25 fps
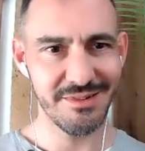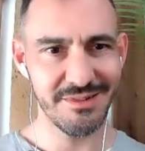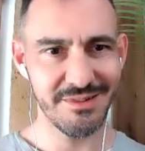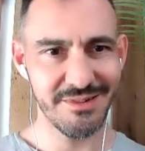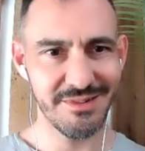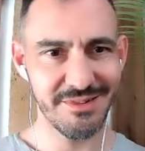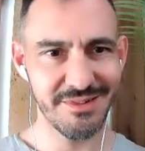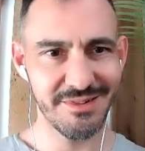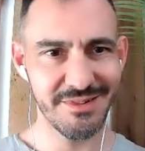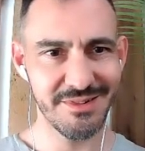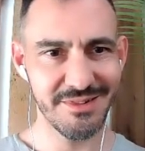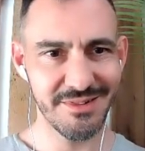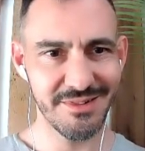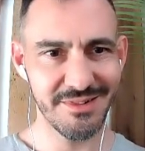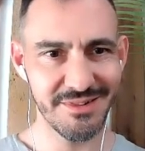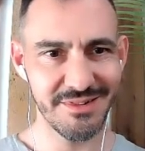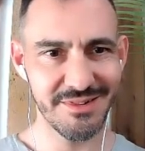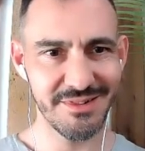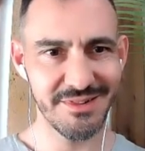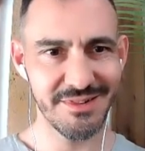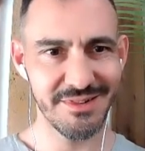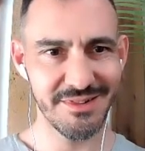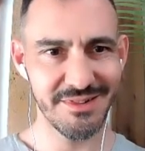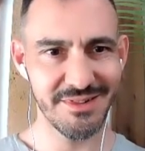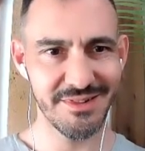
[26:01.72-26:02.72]

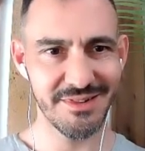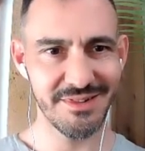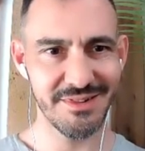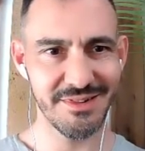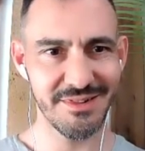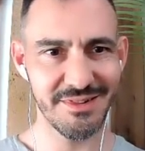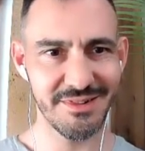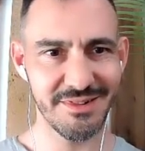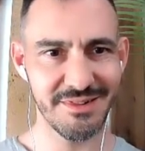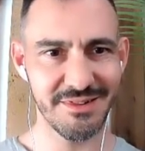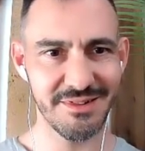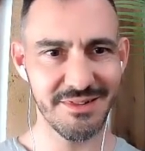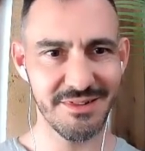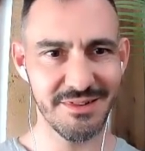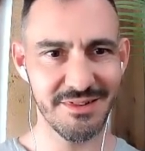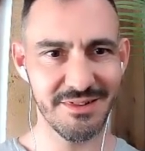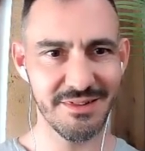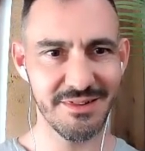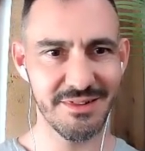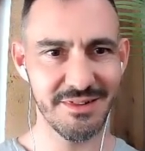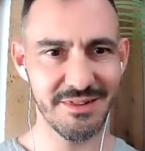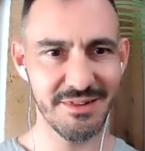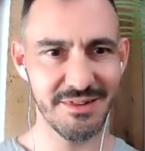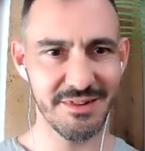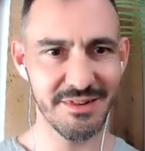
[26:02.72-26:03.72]

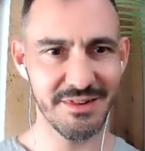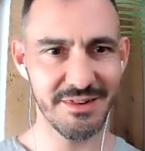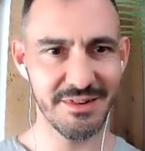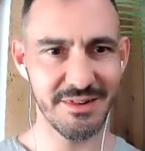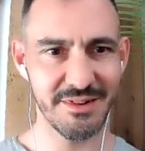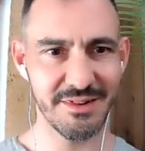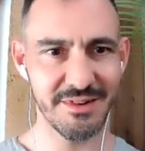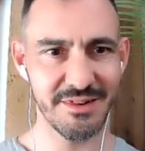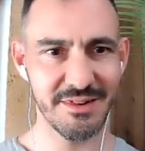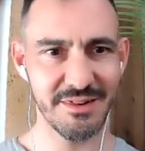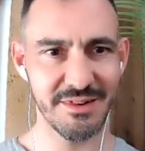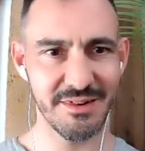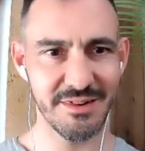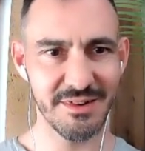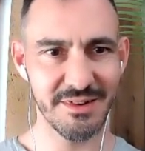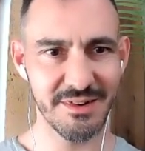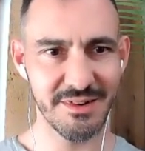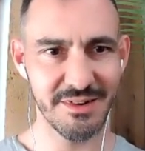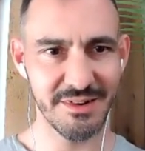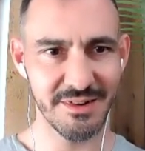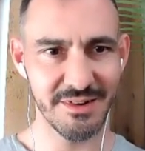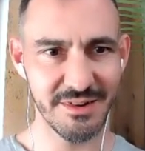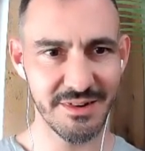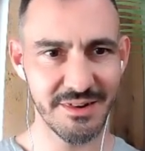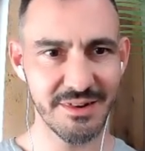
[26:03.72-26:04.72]

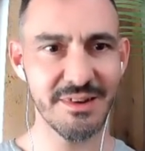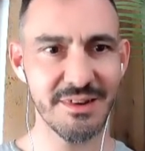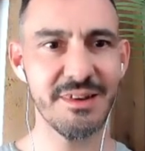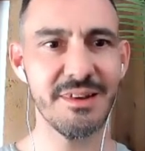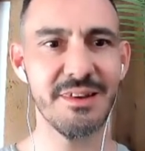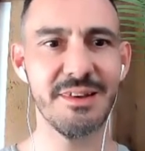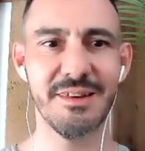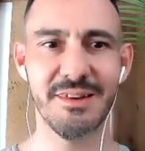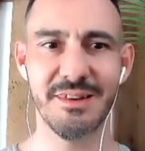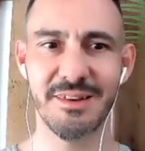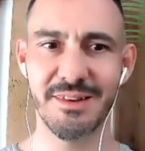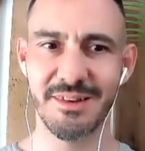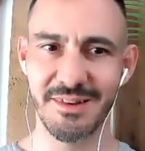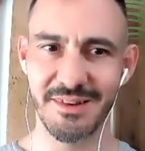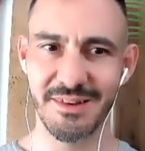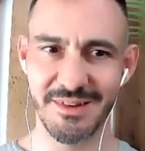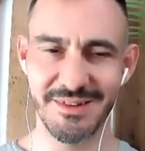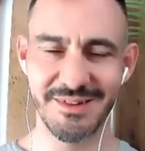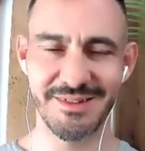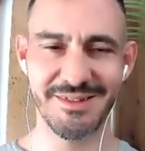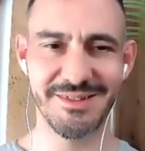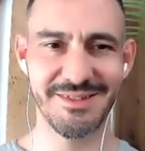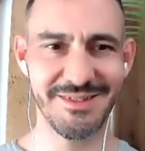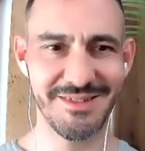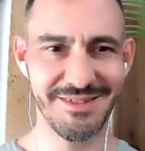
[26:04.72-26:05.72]

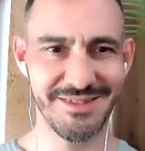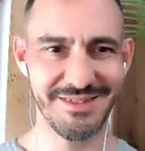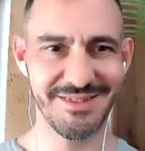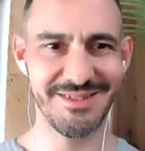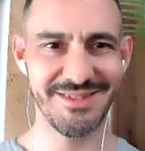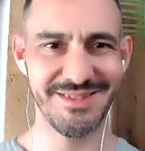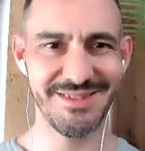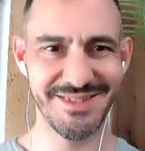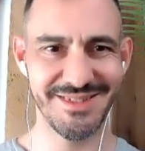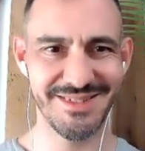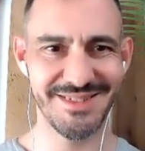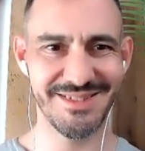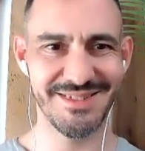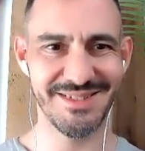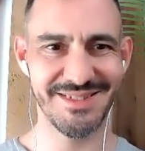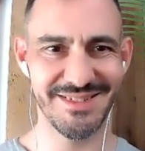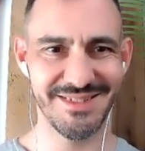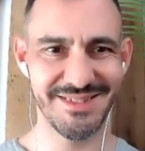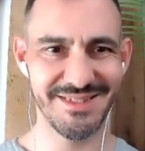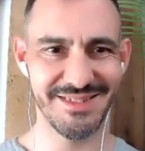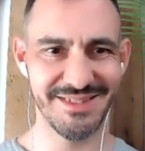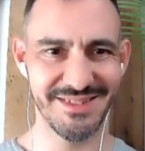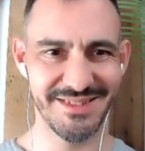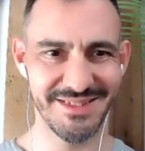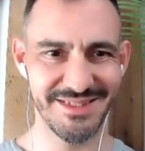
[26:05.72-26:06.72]

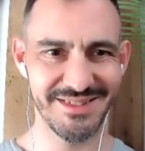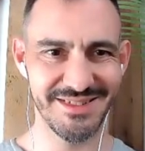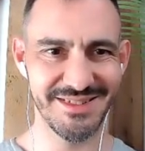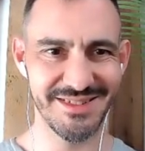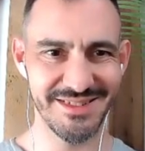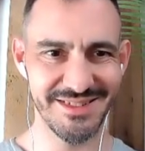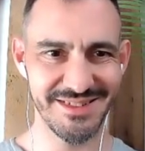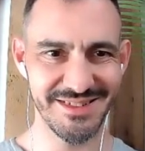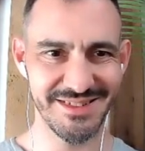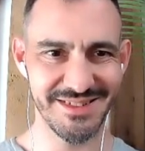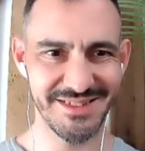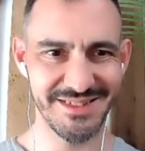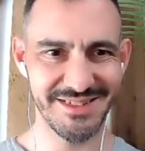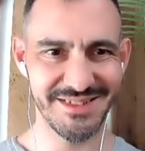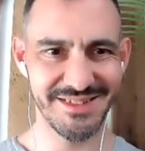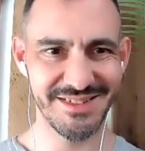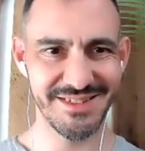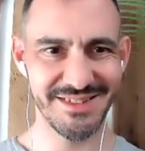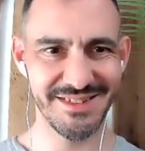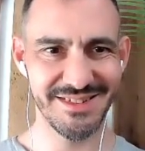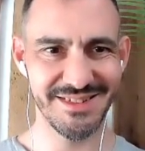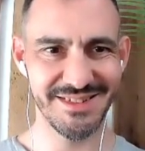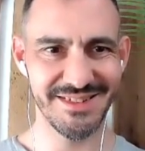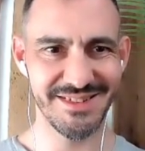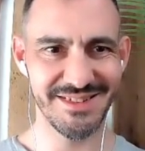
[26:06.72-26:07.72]

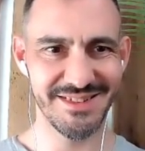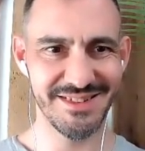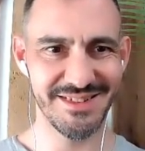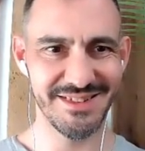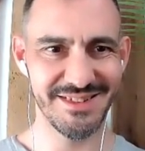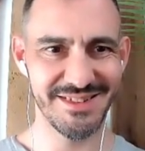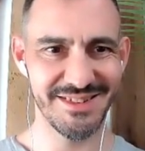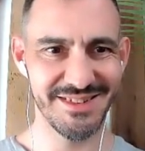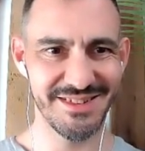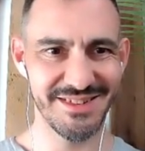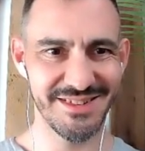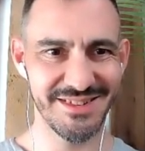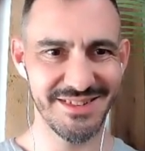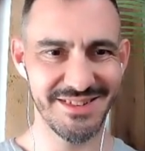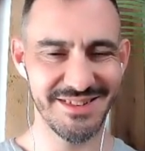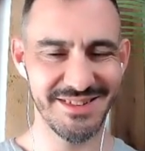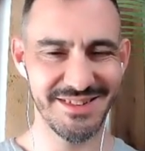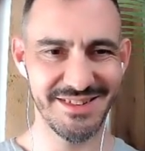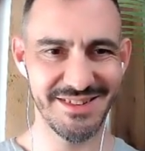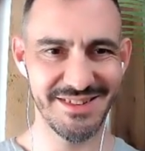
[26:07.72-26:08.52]
No words are spoken by the person on screen.